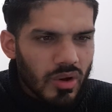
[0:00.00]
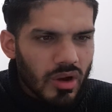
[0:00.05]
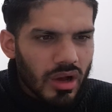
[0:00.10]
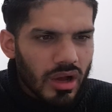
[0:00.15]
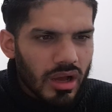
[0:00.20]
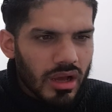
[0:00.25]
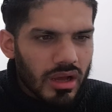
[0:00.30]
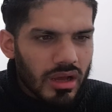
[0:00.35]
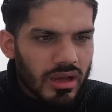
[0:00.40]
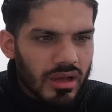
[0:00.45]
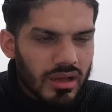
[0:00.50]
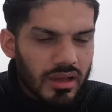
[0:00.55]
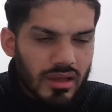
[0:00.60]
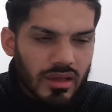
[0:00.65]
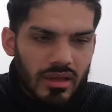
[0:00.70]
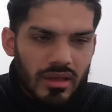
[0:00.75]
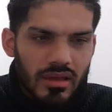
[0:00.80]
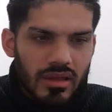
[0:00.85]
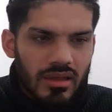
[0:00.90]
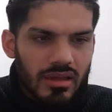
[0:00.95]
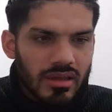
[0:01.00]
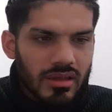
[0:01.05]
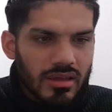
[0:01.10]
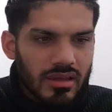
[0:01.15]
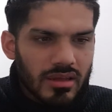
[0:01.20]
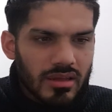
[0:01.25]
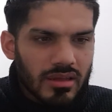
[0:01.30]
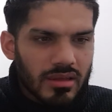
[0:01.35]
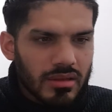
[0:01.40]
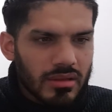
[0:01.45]
Huh.
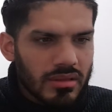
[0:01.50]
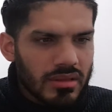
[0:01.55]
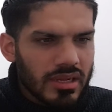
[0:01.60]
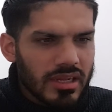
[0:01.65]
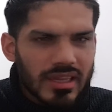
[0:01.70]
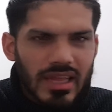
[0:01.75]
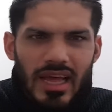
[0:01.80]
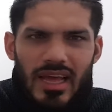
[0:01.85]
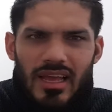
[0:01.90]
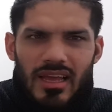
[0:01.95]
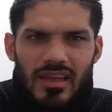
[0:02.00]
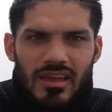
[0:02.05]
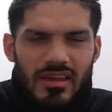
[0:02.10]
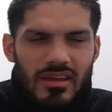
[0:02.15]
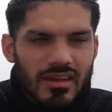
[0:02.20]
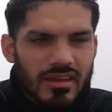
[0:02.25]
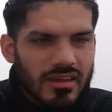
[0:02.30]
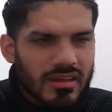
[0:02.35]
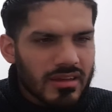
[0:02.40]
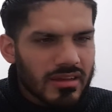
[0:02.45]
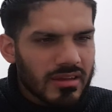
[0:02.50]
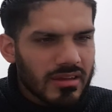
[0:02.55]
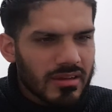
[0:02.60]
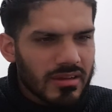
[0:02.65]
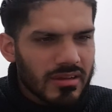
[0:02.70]
You die. I'm